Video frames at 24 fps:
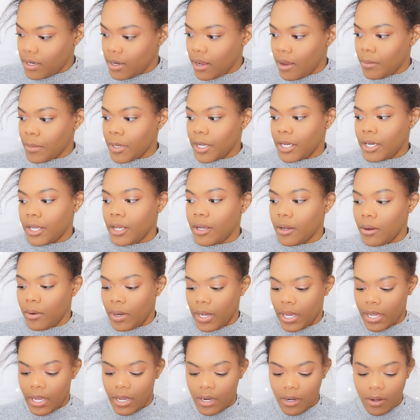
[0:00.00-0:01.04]
I'm gonna go
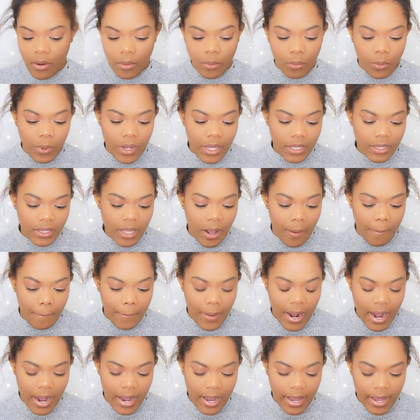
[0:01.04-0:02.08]
in with
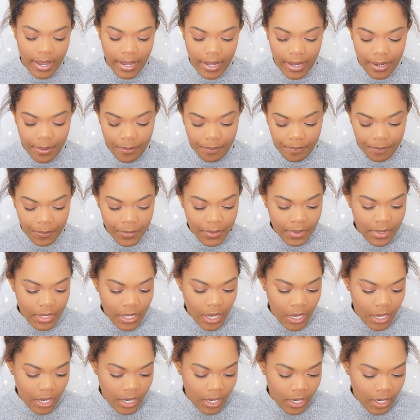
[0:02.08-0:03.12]
my
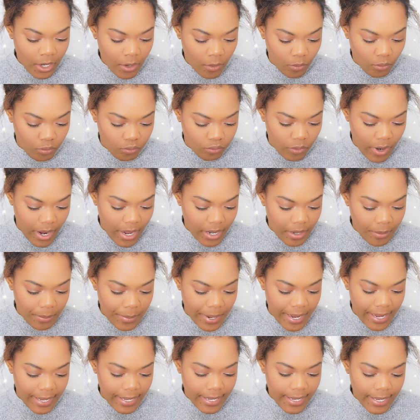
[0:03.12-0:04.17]
Red
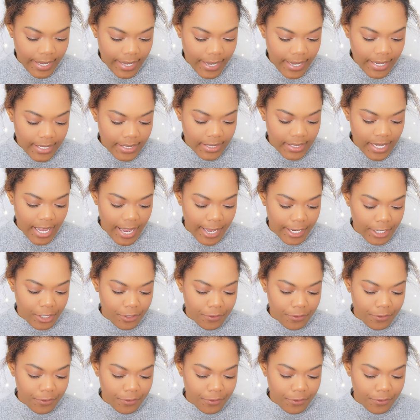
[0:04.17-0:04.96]
by Kiss Edge